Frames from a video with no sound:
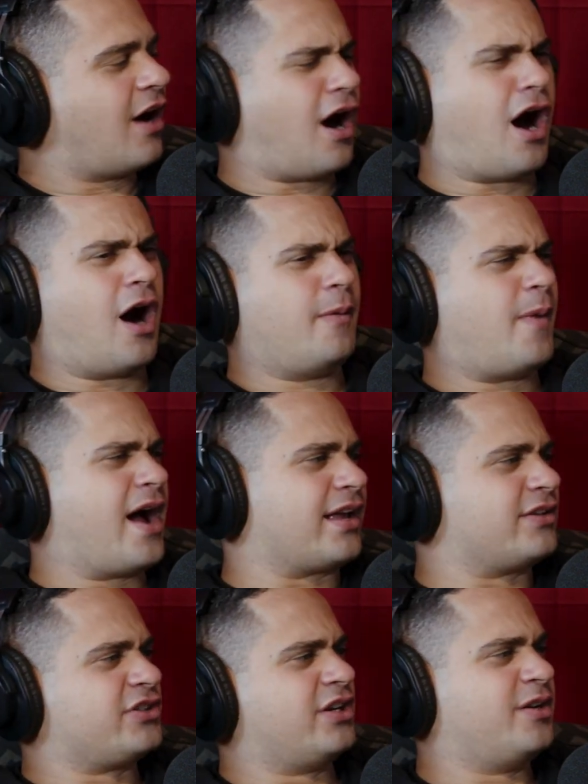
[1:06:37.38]
Oh my,
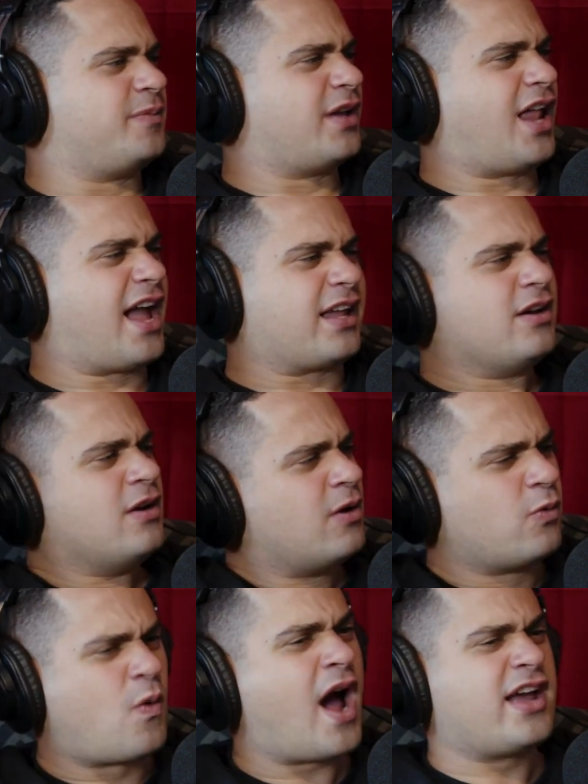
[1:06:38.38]
she would be like,
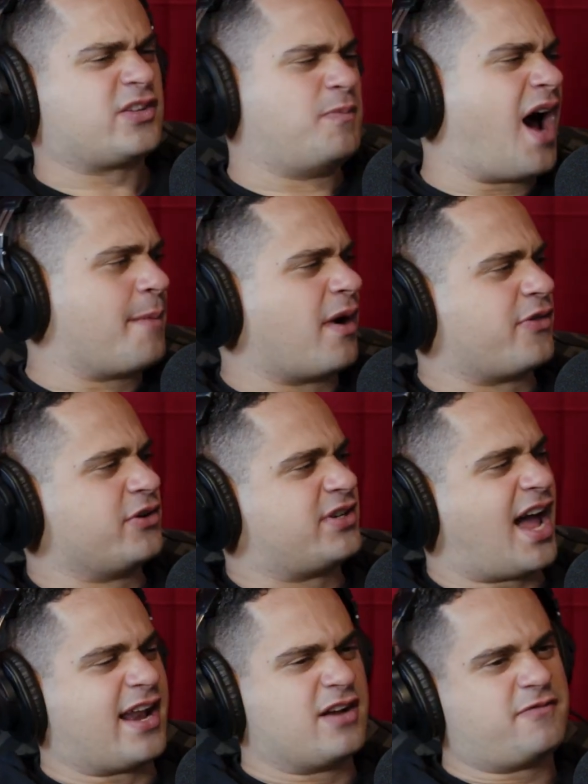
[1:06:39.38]
"Why is my mother
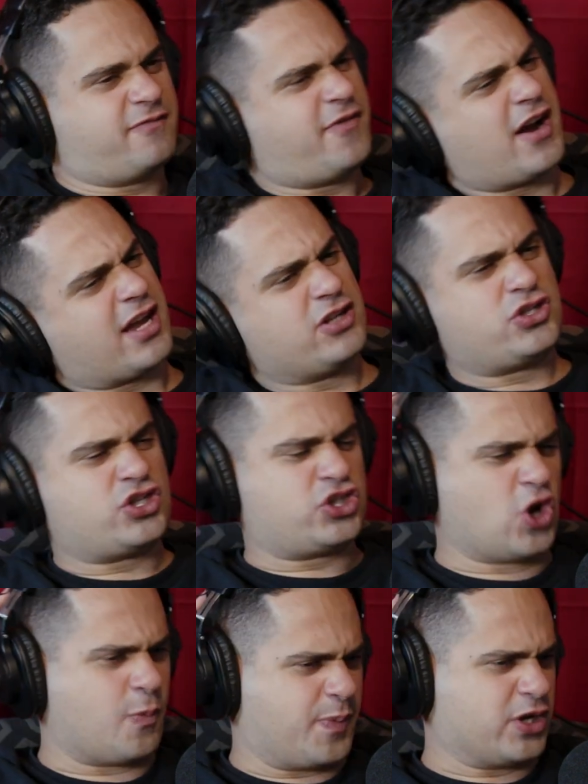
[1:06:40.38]
dead and fucking
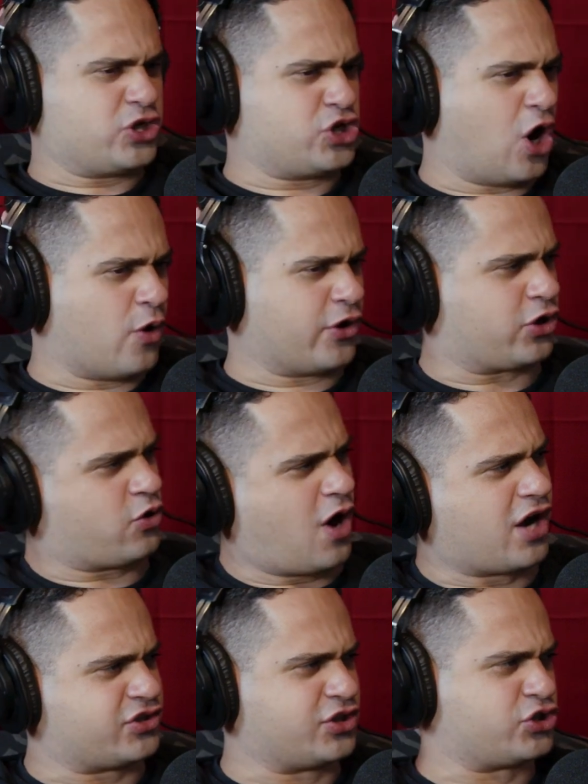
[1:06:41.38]
stupid Joan
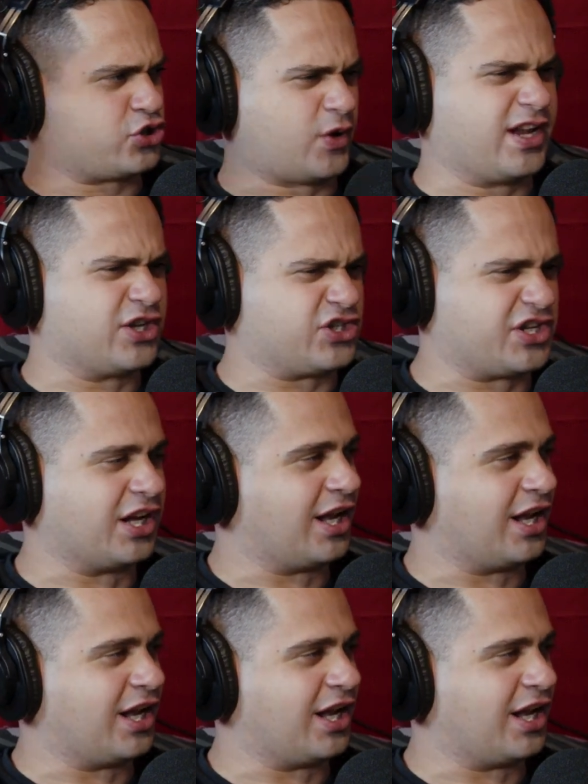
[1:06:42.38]
across the street is still